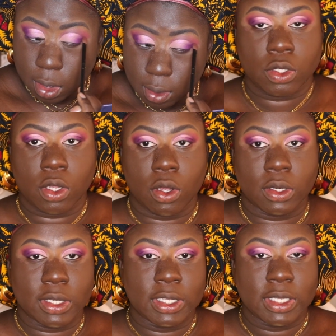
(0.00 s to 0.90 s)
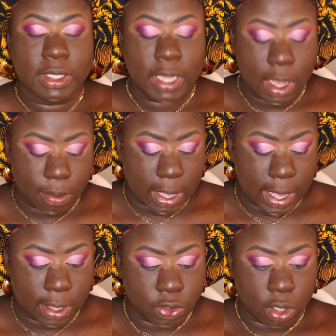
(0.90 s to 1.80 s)
So this is how my
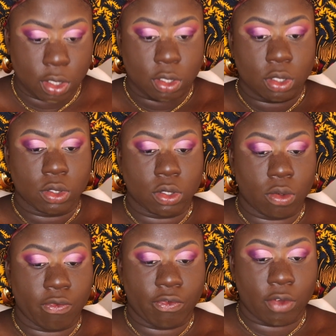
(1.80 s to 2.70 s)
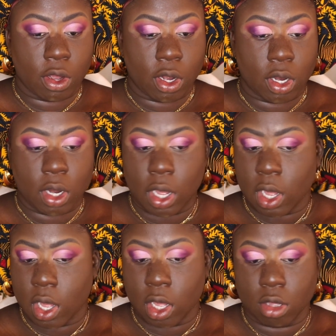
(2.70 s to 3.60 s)
eyes are looking so far.
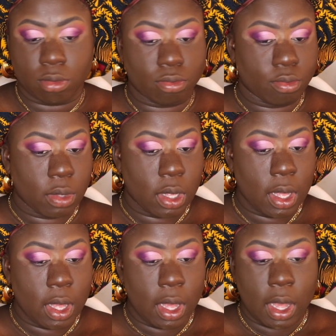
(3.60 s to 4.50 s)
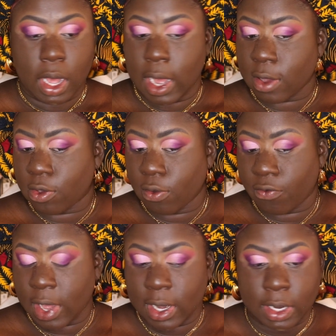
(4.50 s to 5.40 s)
I do
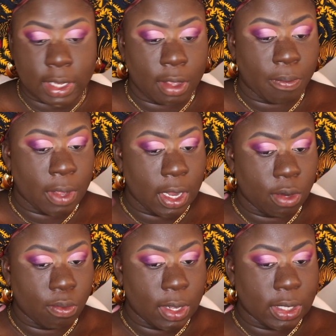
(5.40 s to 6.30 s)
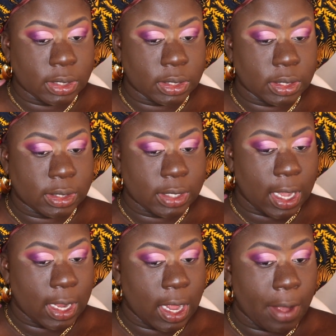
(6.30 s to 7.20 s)
find that the P. Louise
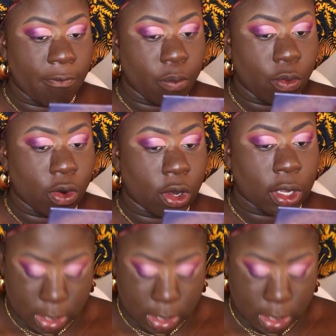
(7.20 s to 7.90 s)
side have more